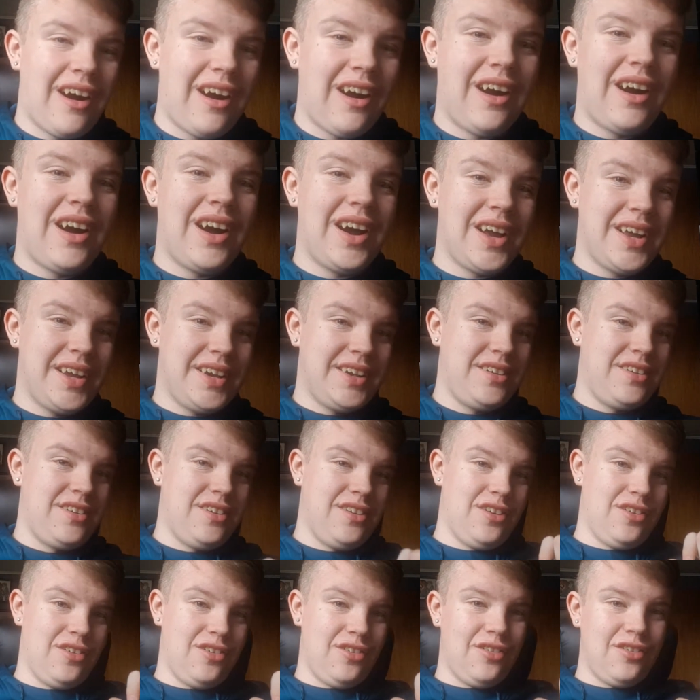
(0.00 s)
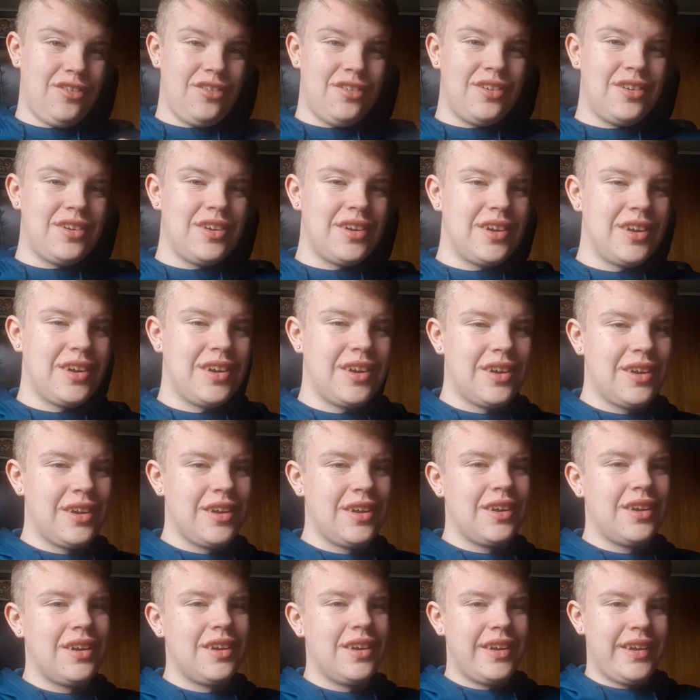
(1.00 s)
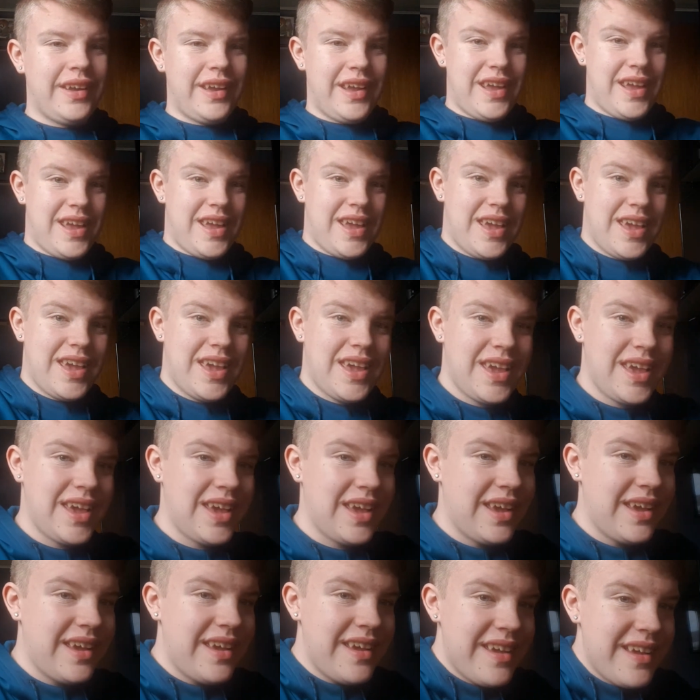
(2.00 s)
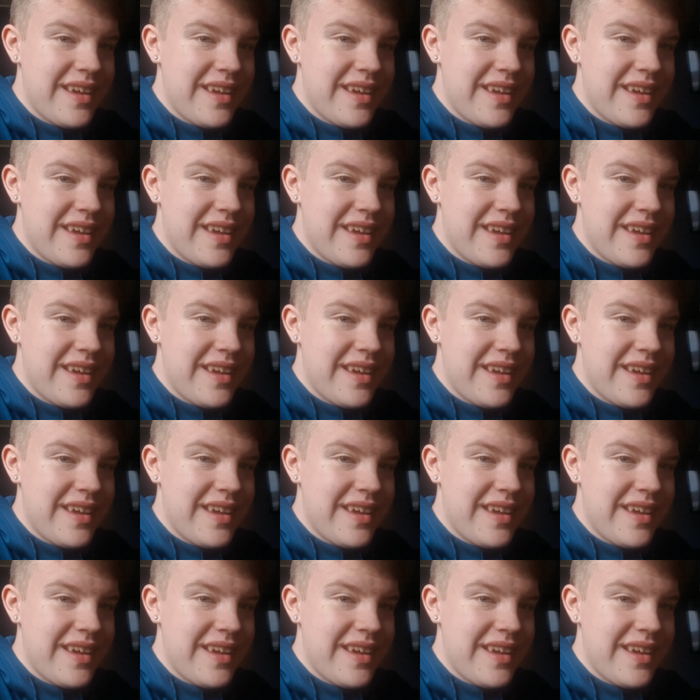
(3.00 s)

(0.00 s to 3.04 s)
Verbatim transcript: I do eat